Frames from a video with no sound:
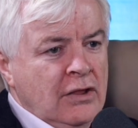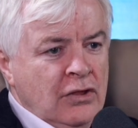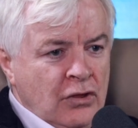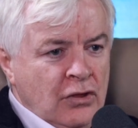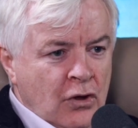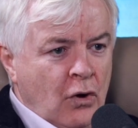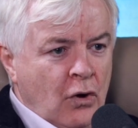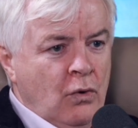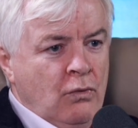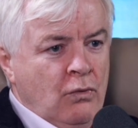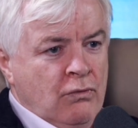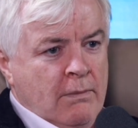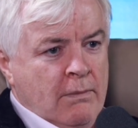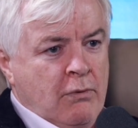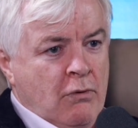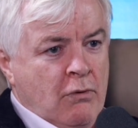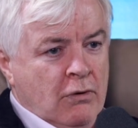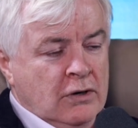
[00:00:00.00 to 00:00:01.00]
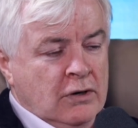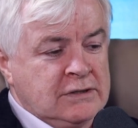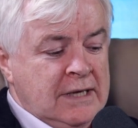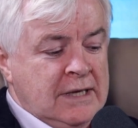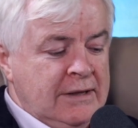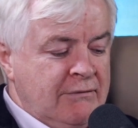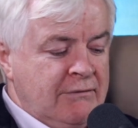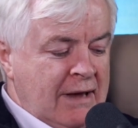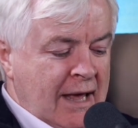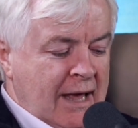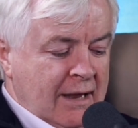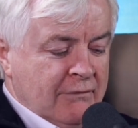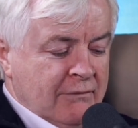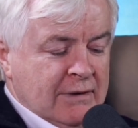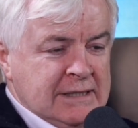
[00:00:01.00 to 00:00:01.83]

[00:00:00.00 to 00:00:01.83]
no reporters, and the reality,